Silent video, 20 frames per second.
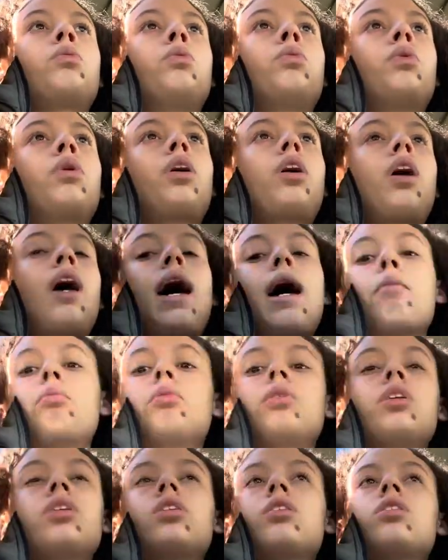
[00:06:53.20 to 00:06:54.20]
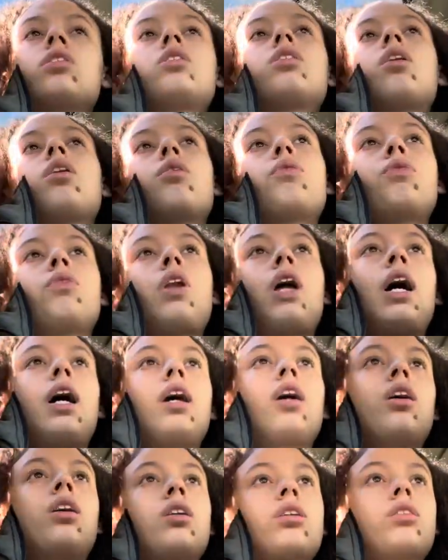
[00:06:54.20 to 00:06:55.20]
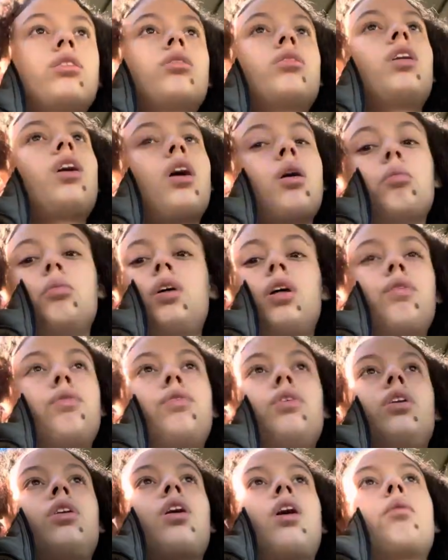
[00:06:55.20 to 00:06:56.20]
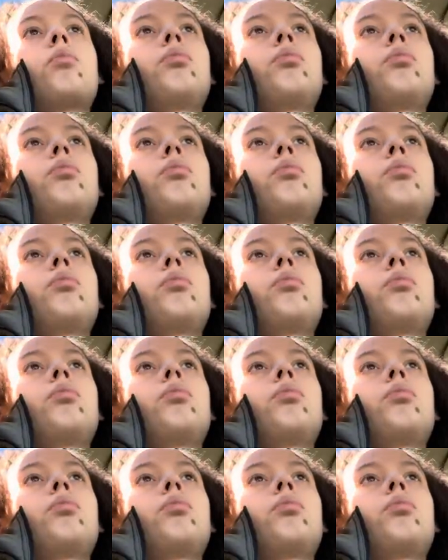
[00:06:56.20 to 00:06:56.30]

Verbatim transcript: what happened and stuff, like, yeah, I'm definitely not